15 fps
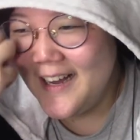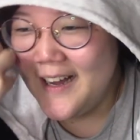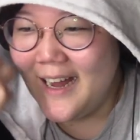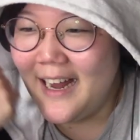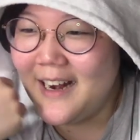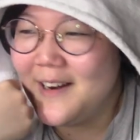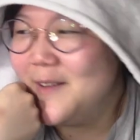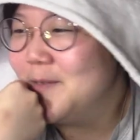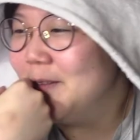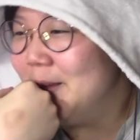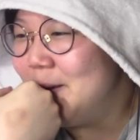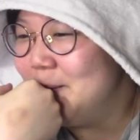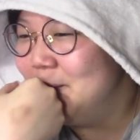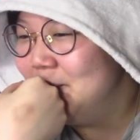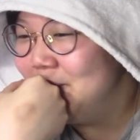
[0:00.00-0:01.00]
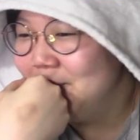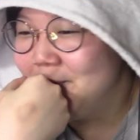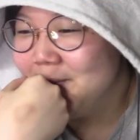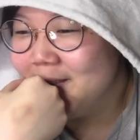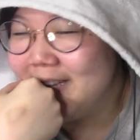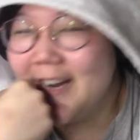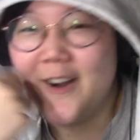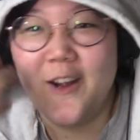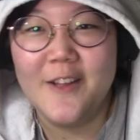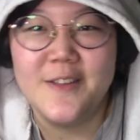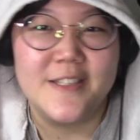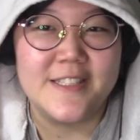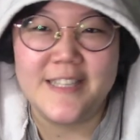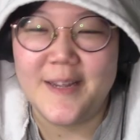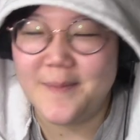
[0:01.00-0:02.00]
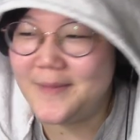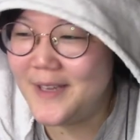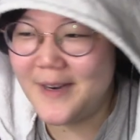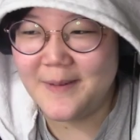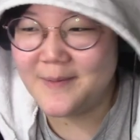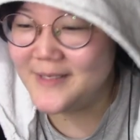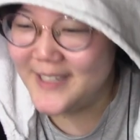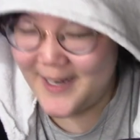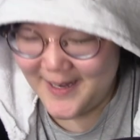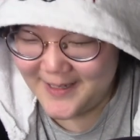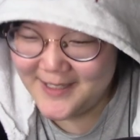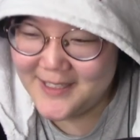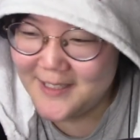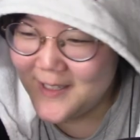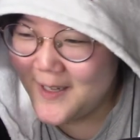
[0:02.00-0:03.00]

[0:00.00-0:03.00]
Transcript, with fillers: I love them. They're on the same. They're, yes.